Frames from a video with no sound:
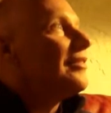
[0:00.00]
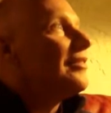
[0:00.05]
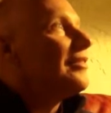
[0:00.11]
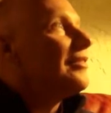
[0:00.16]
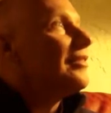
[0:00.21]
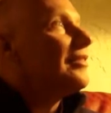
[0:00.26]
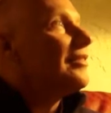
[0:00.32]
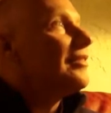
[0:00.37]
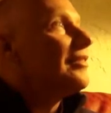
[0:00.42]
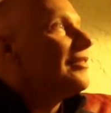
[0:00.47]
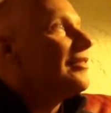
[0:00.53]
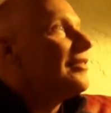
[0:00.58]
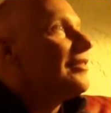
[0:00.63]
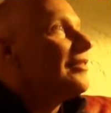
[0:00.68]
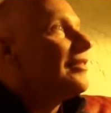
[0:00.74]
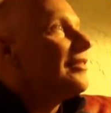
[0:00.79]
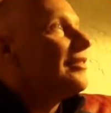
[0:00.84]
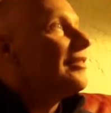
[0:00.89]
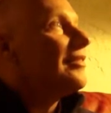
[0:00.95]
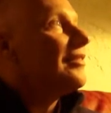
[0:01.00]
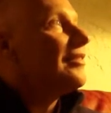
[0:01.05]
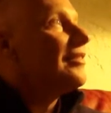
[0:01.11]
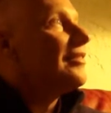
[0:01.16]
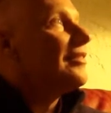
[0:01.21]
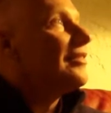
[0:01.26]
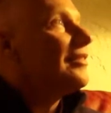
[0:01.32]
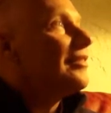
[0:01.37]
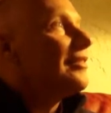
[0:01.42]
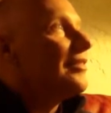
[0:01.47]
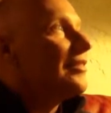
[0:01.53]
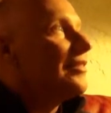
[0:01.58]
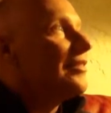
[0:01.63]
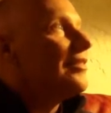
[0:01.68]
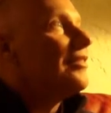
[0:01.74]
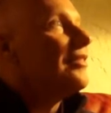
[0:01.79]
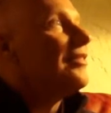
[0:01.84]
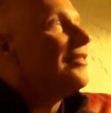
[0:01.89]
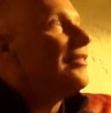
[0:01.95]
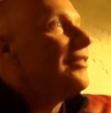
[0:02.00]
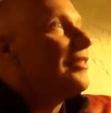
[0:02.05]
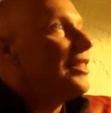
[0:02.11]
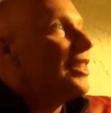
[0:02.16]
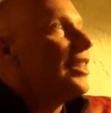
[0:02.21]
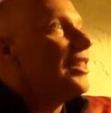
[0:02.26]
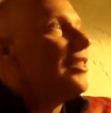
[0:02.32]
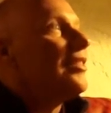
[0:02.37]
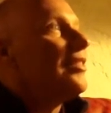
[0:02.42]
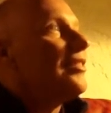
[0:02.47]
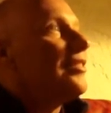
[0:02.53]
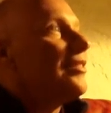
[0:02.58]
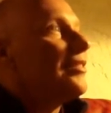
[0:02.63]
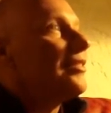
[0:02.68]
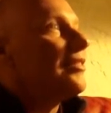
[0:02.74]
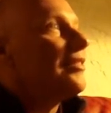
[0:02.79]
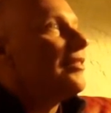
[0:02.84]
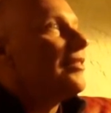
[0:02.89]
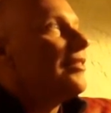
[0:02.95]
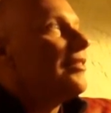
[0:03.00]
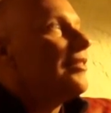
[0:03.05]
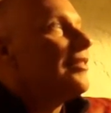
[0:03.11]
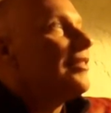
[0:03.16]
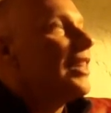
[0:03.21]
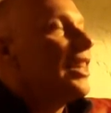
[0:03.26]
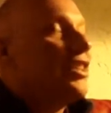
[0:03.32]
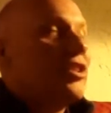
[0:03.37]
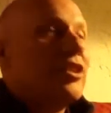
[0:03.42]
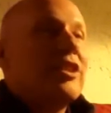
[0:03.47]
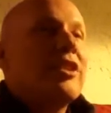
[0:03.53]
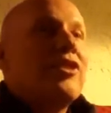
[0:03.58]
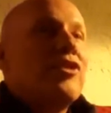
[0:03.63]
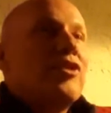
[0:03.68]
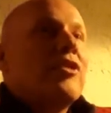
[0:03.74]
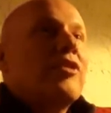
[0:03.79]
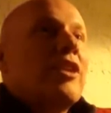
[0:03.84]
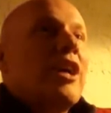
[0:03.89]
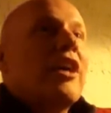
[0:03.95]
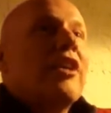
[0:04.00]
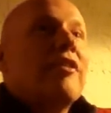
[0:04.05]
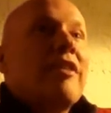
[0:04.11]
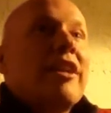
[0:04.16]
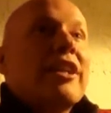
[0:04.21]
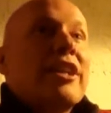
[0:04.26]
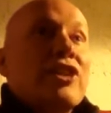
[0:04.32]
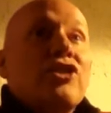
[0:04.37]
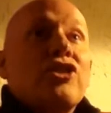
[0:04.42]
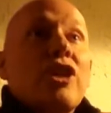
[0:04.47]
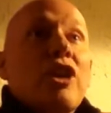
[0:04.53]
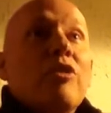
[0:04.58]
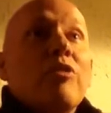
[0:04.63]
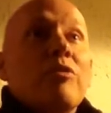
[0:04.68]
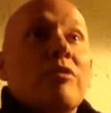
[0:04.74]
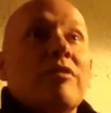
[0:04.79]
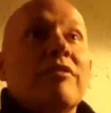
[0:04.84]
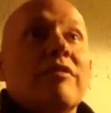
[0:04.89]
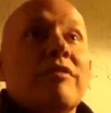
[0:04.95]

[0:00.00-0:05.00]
de photos, qui est là. Yeah. It's, it's kind of like a show.